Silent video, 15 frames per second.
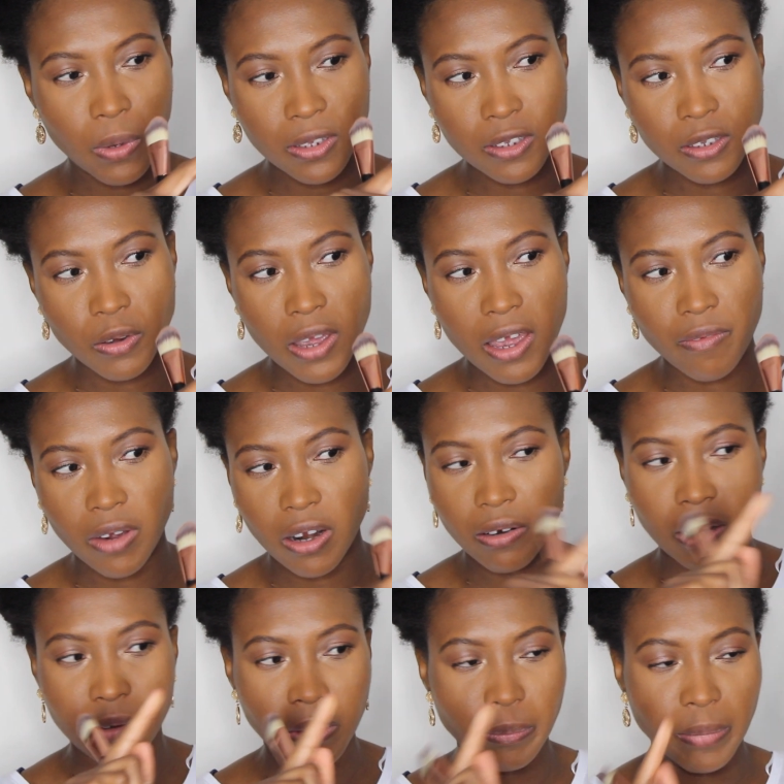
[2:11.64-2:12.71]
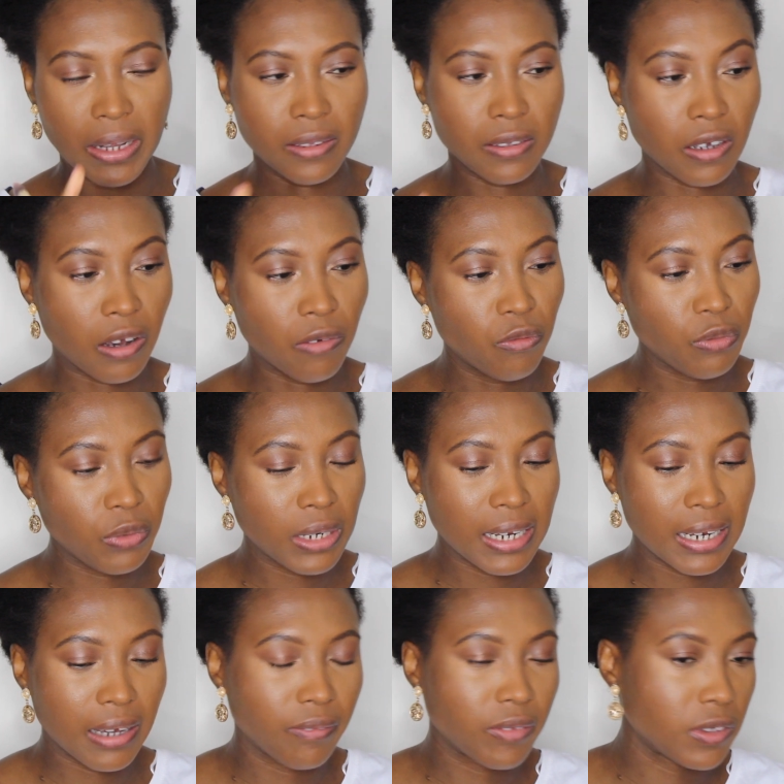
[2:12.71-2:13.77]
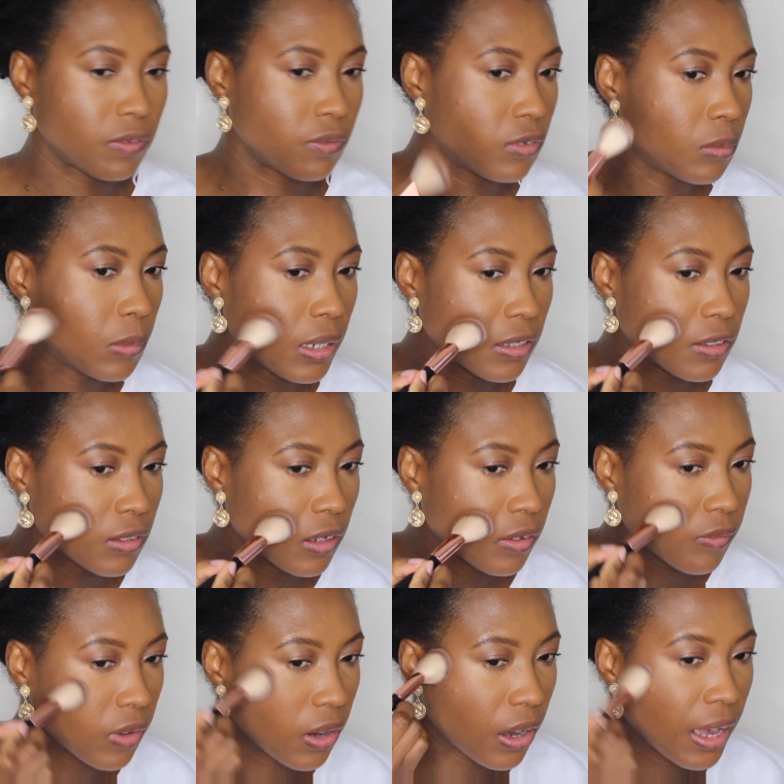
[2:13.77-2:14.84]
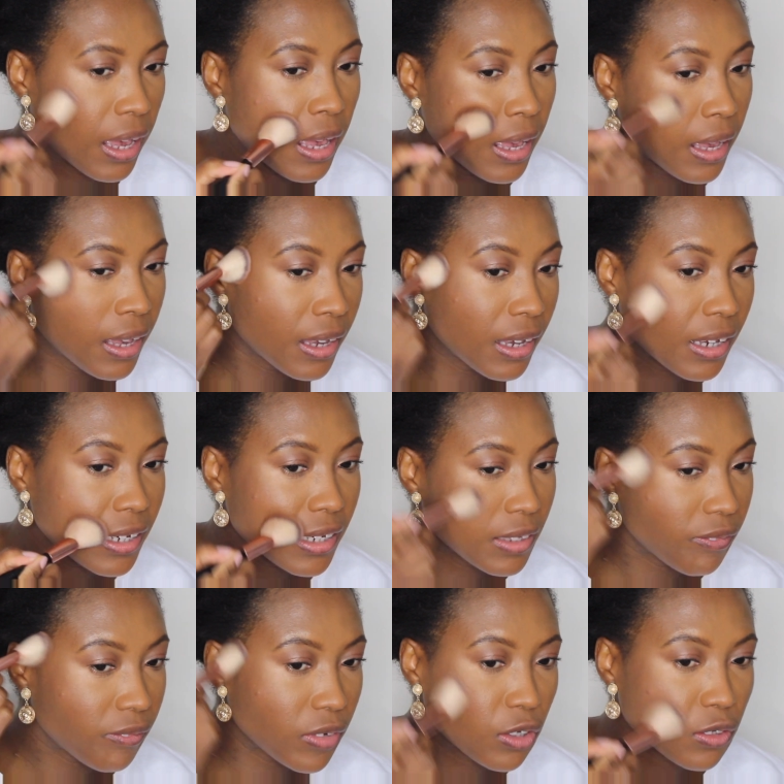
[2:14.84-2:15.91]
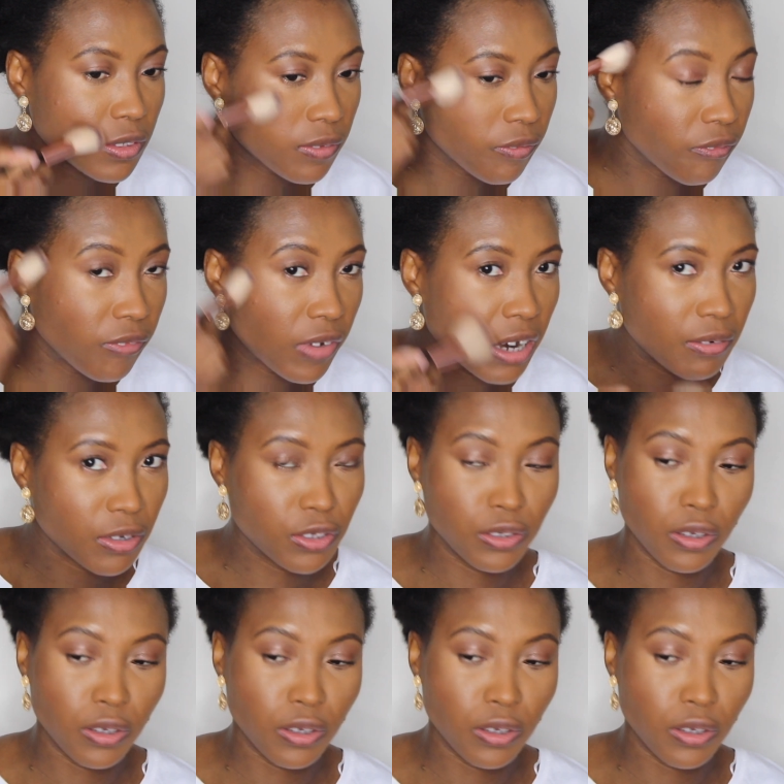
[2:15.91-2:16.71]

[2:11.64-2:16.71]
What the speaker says: whatsoever around the pan. So I really love this formula so far. It feels very